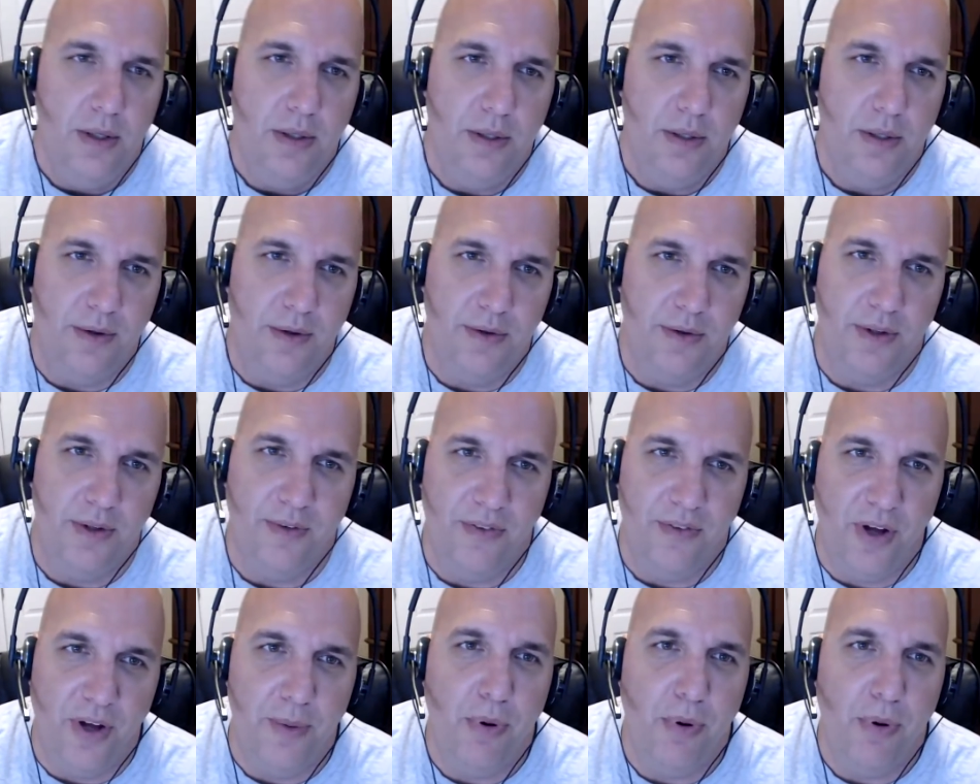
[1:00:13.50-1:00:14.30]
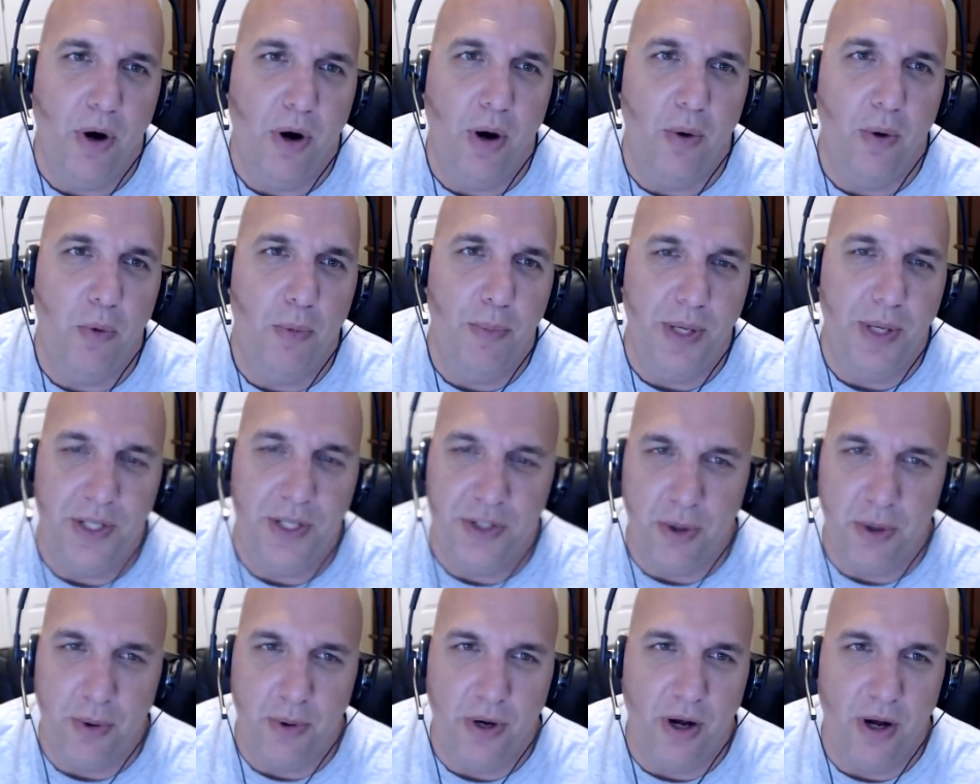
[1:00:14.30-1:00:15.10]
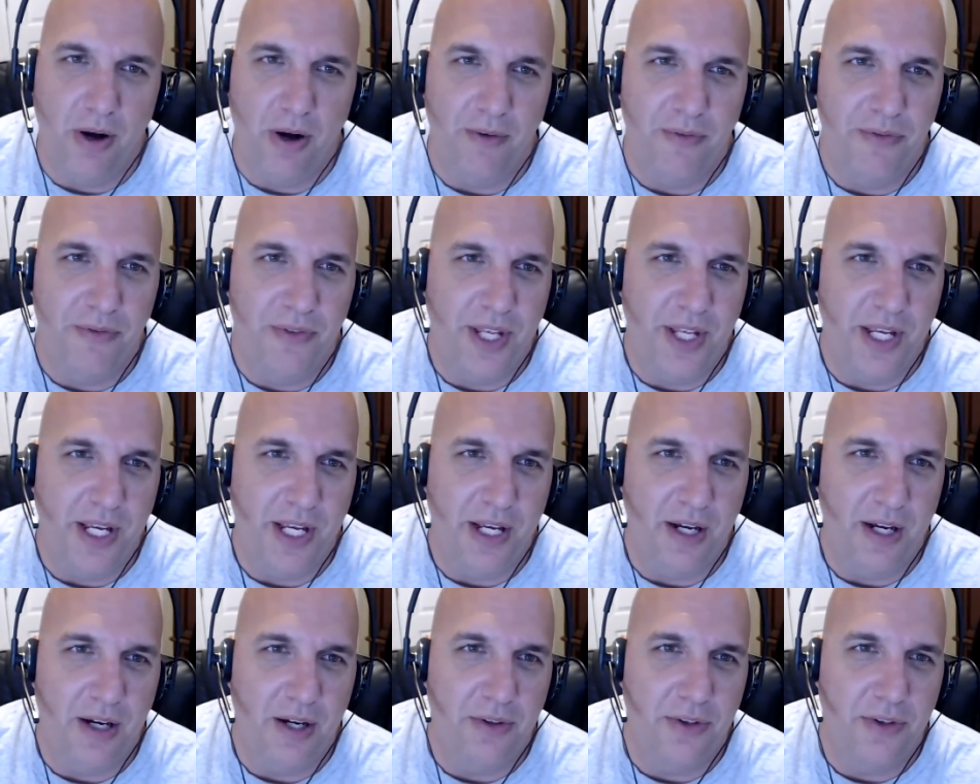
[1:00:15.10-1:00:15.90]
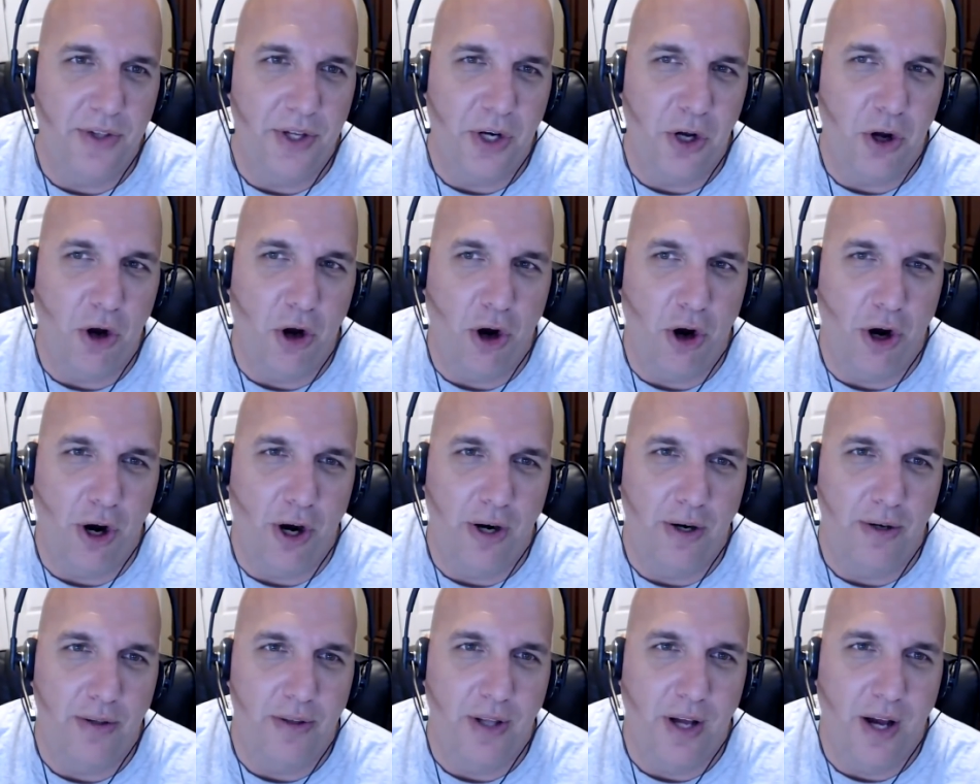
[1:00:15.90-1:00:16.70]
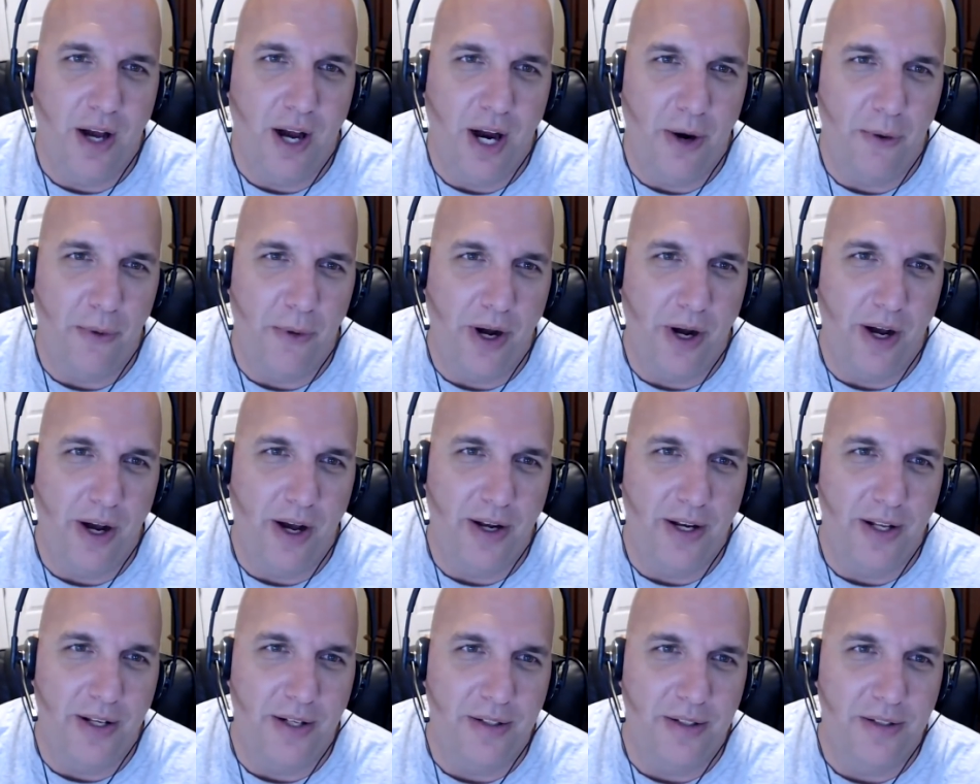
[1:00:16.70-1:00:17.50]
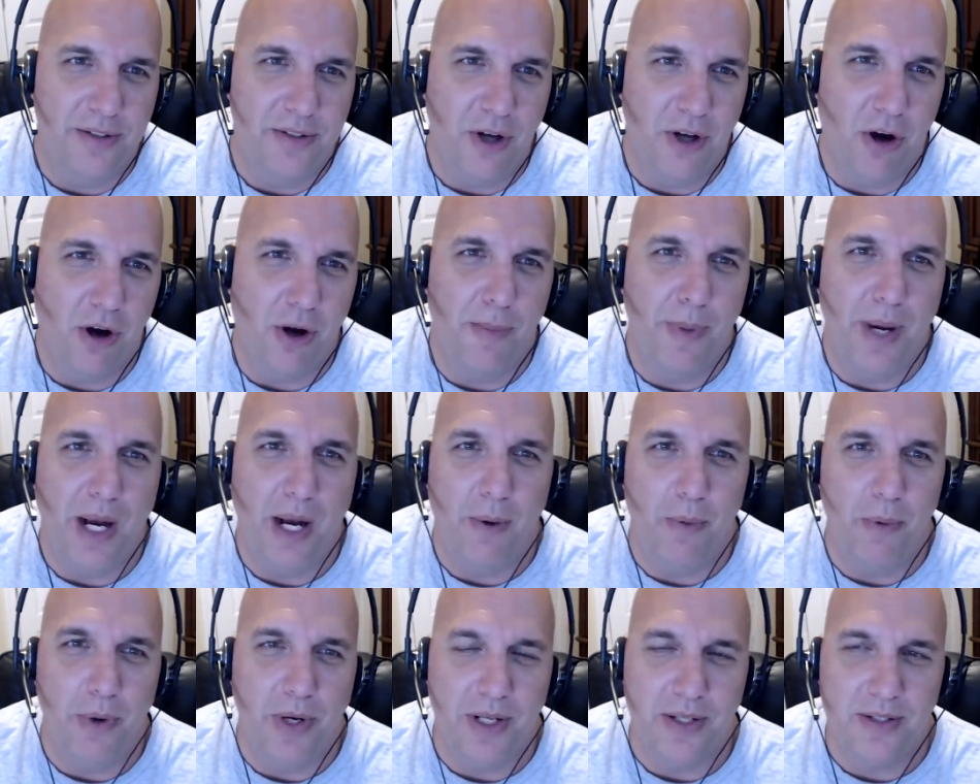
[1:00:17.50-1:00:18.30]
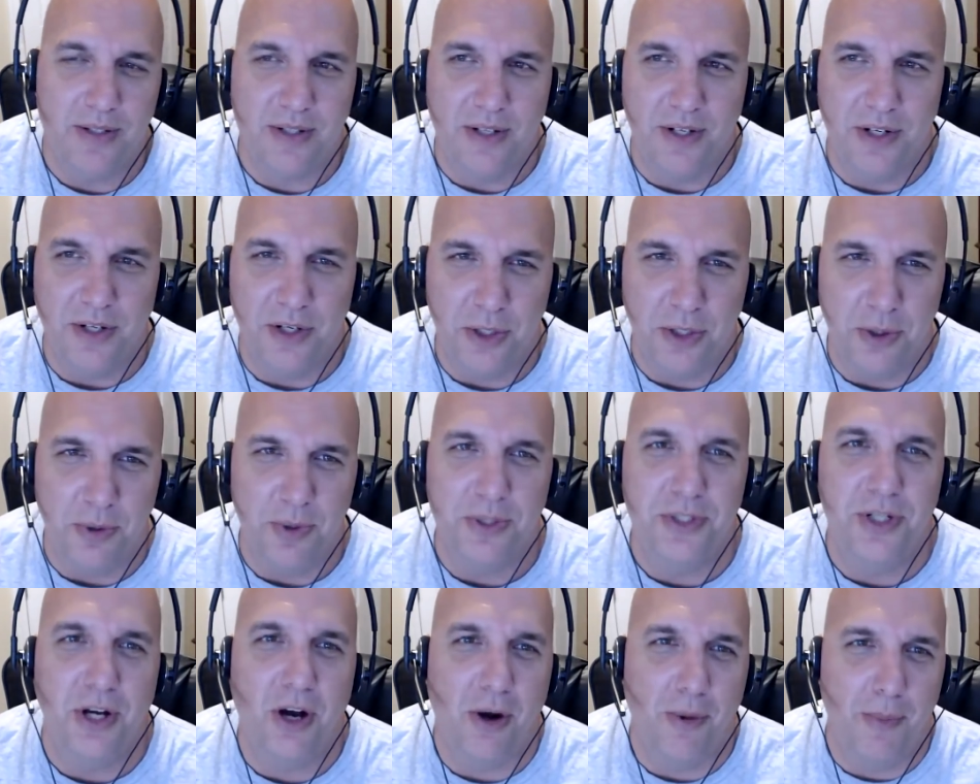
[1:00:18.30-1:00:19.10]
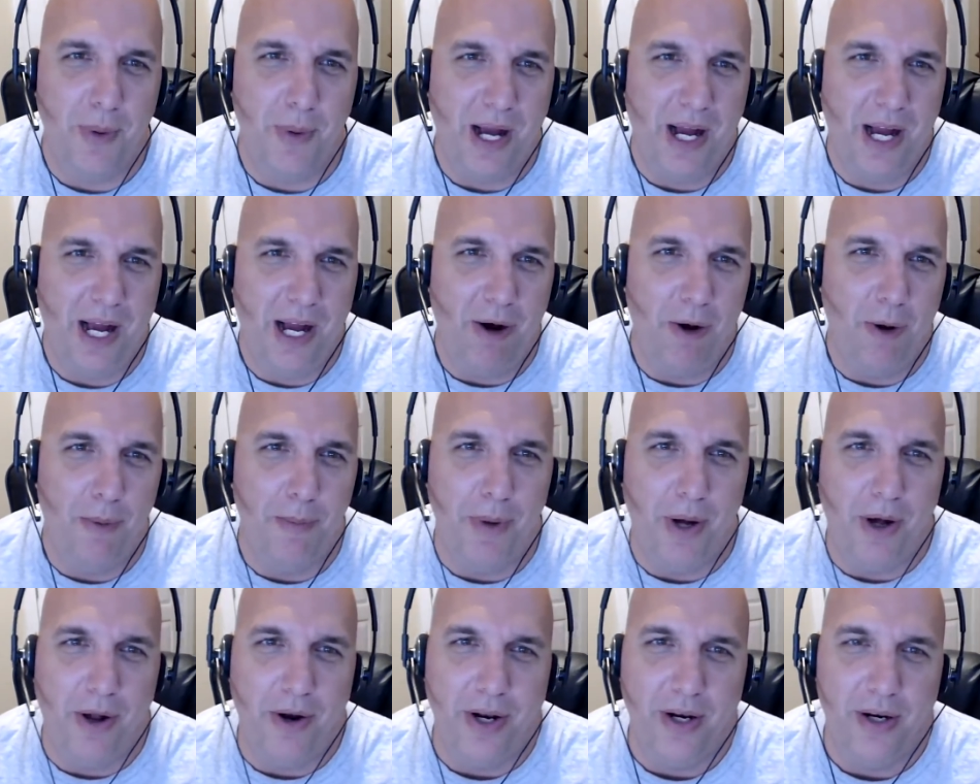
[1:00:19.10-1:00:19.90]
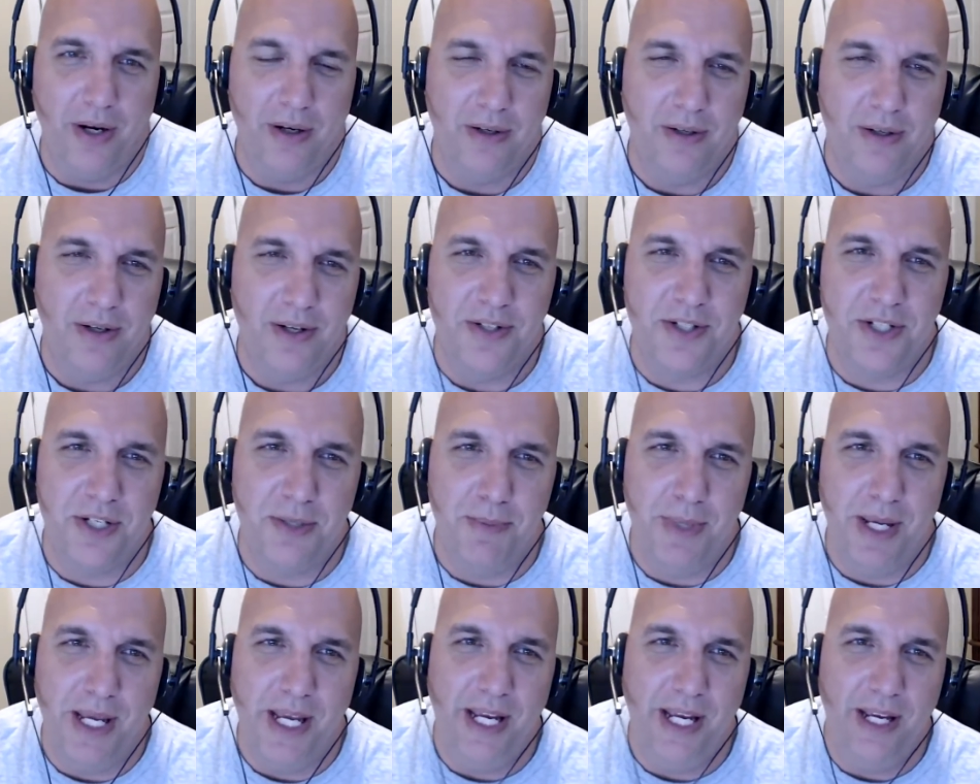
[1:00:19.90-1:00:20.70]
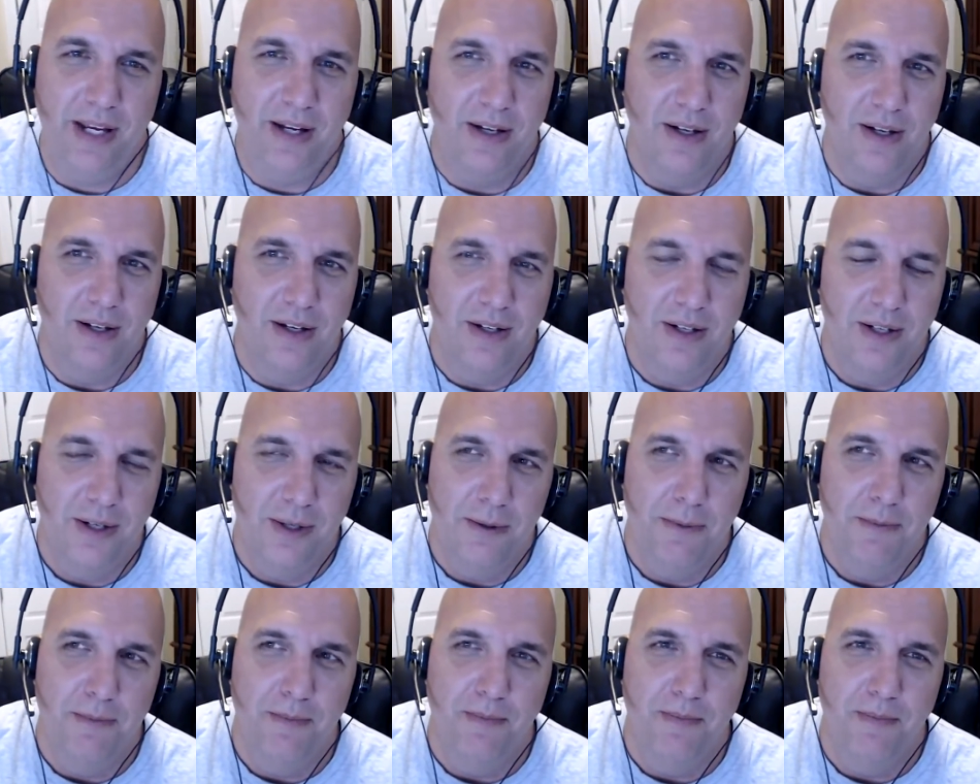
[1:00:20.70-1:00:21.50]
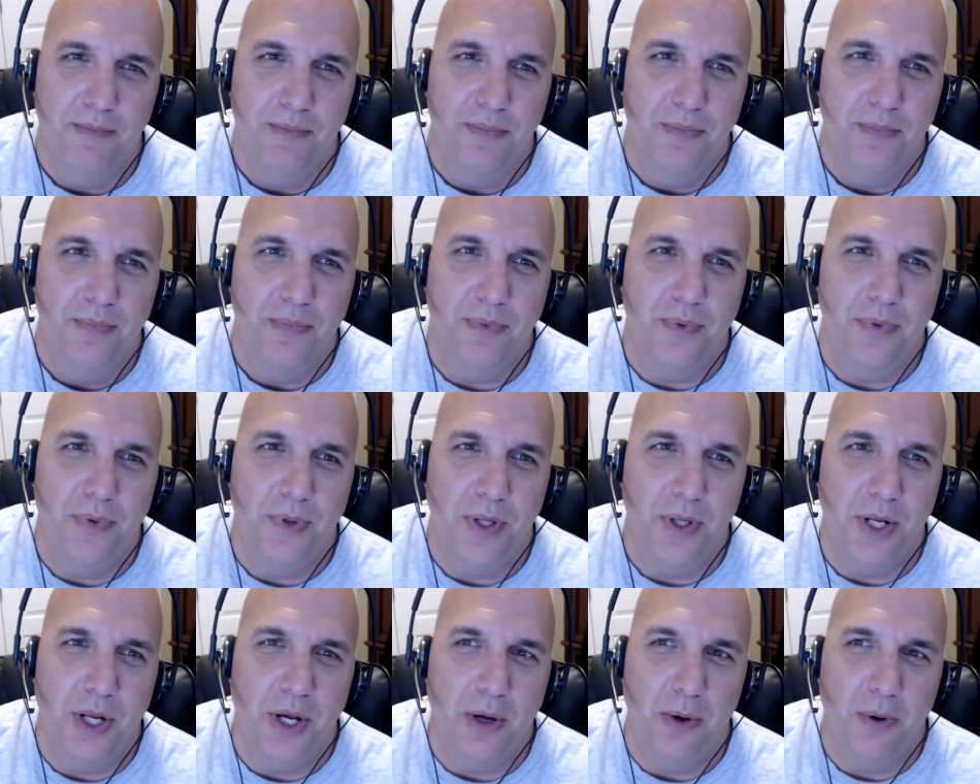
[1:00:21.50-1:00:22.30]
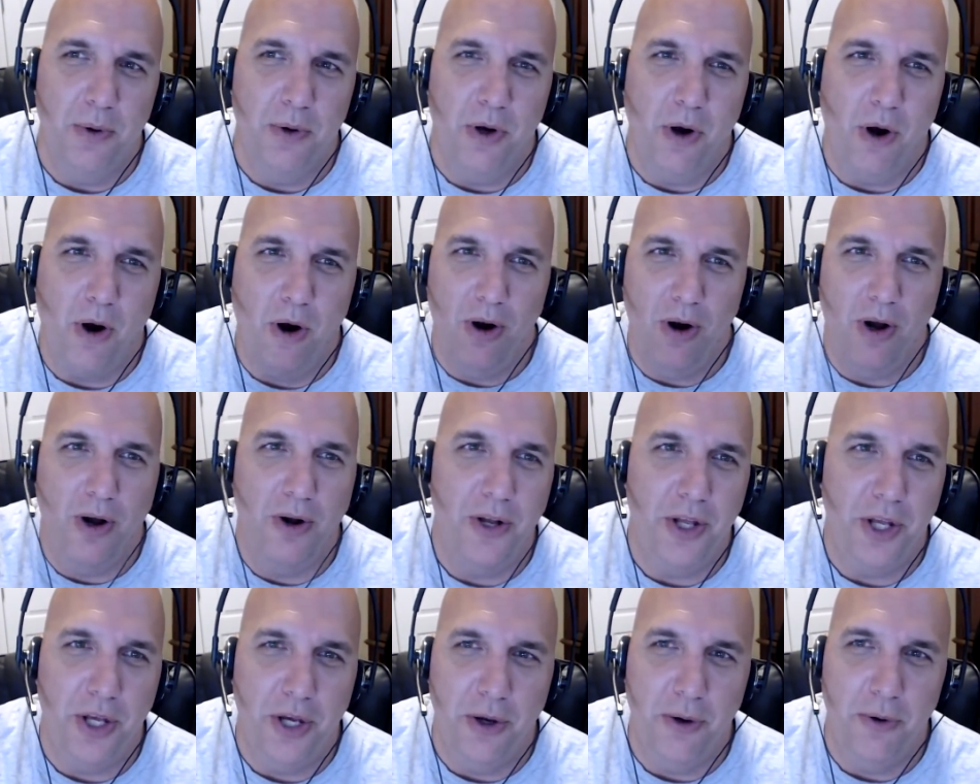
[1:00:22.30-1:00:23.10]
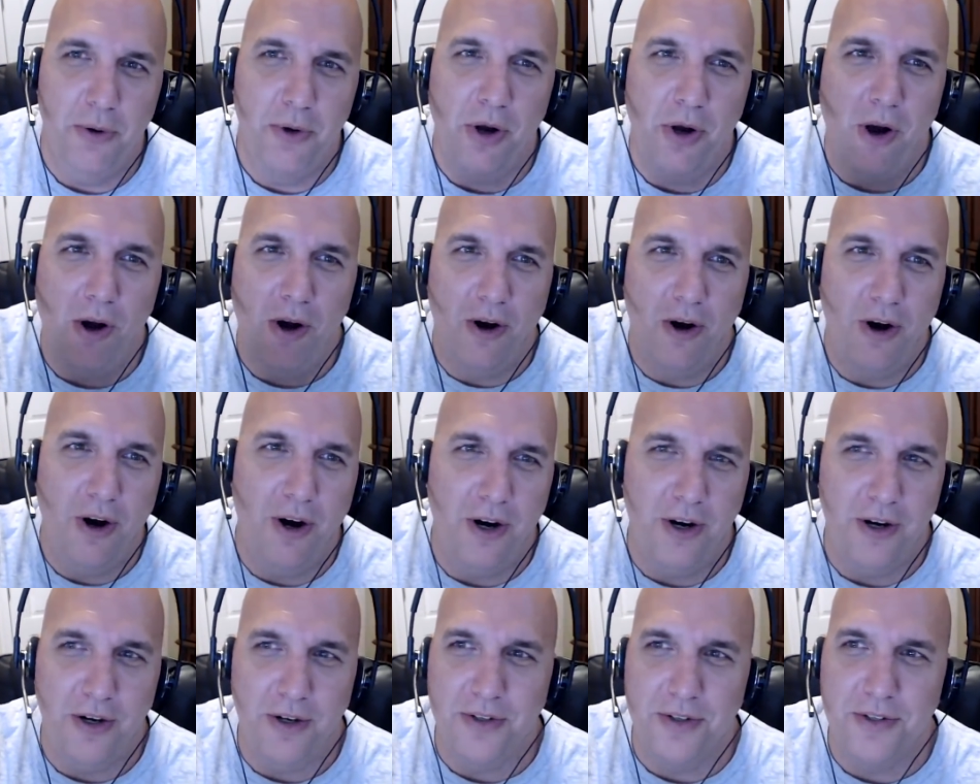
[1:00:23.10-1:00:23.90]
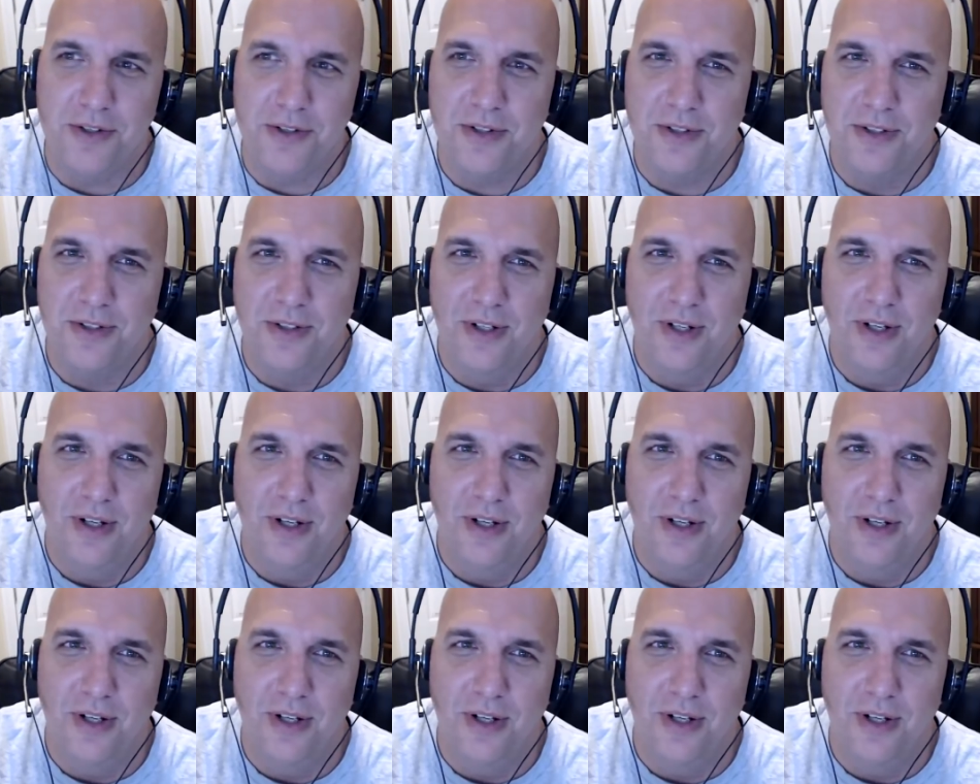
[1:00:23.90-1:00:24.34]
the the fun part will be showing off the uh, the car, the hot rod, and talk about what it's going to do, and talk about how I bought it. Because to me, you know, car audio, cars,